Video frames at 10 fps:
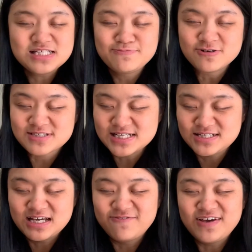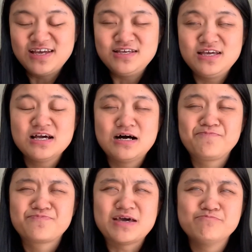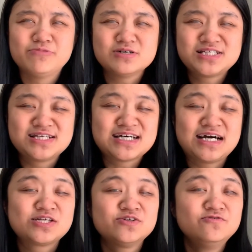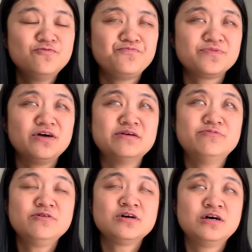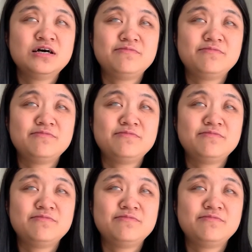book doesn't have any embossing title on the book.